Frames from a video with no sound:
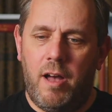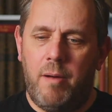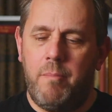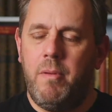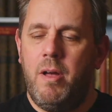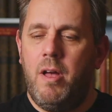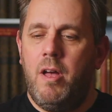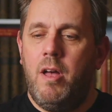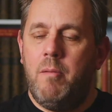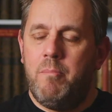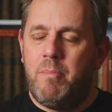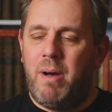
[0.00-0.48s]

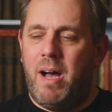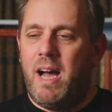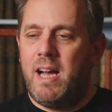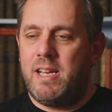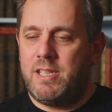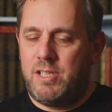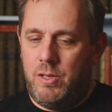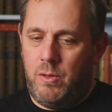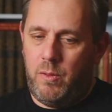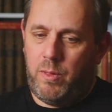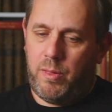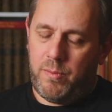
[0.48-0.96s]
But as
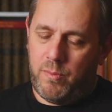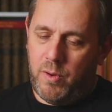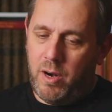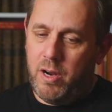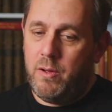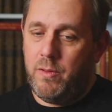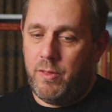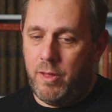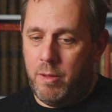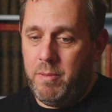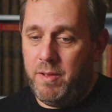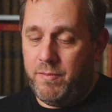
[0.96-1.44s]
you throw
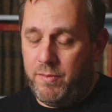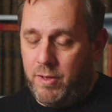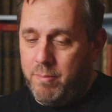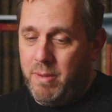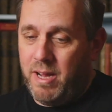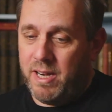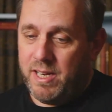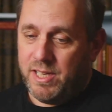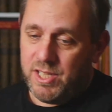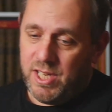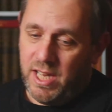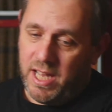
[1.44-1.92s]
them, if you
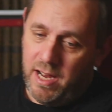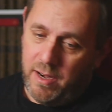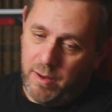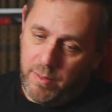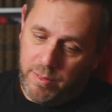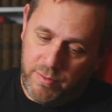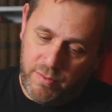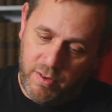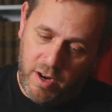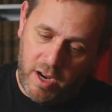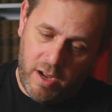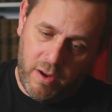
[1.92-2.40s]
manage to get a
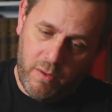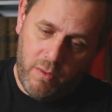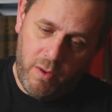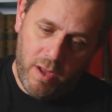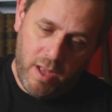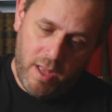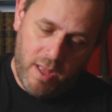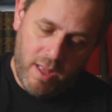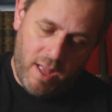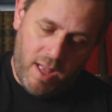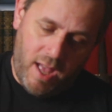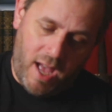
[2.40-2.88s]
throw,
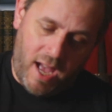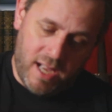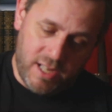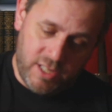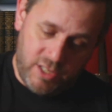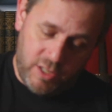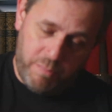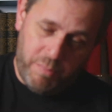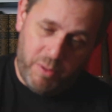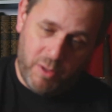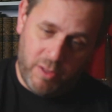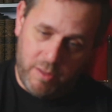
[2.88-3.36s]
as you
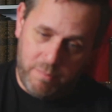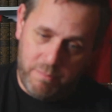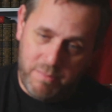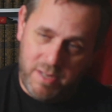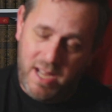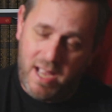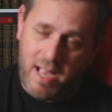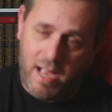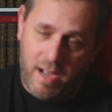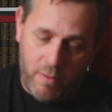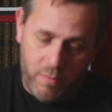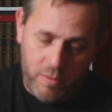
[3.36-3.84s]
put them
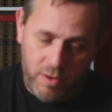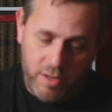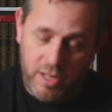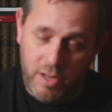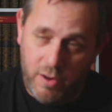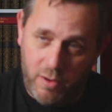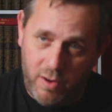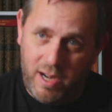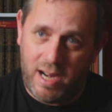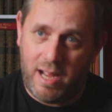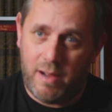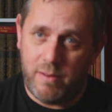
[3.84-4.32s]
down, you're
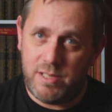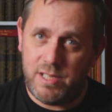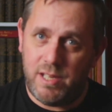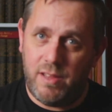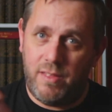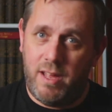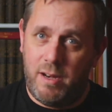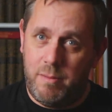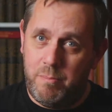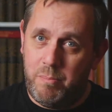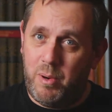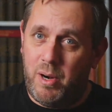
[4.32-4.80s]
allowed to
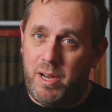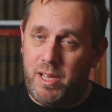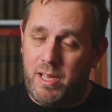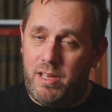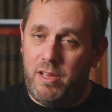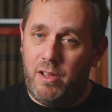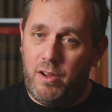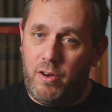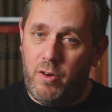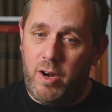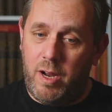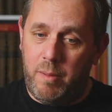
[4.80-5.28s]
then break your
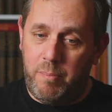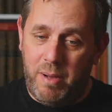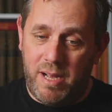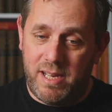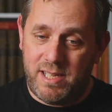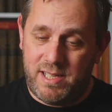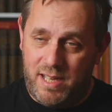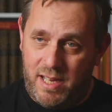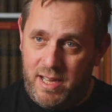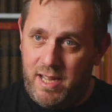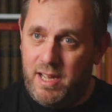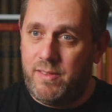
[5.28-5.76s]
grip as
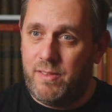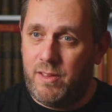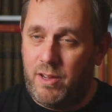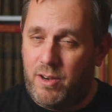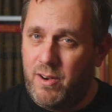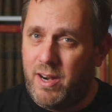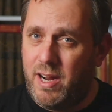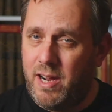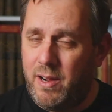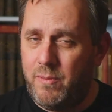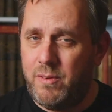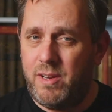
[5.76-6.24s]
they hit the
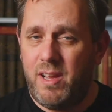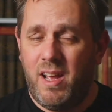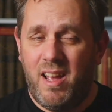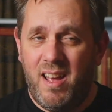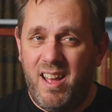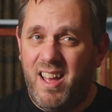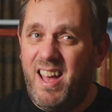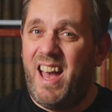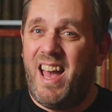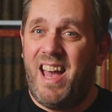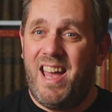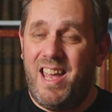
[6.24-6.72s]
ground,
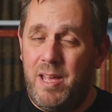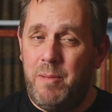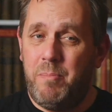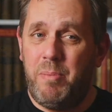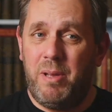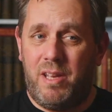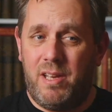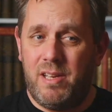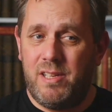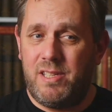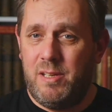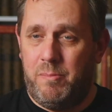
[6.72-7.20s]
A,
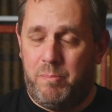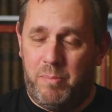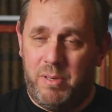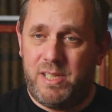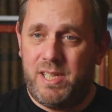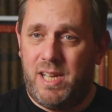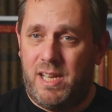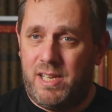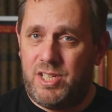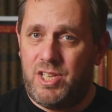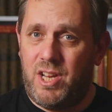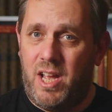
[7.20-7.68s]
because it
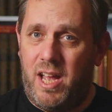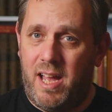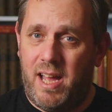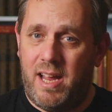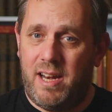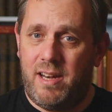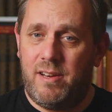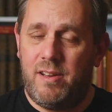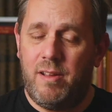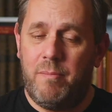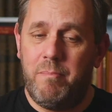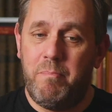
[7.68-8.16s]
protects your hand,
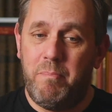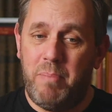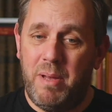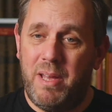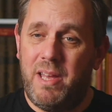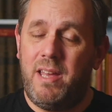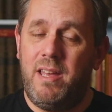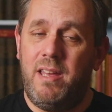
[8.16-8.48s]
and B,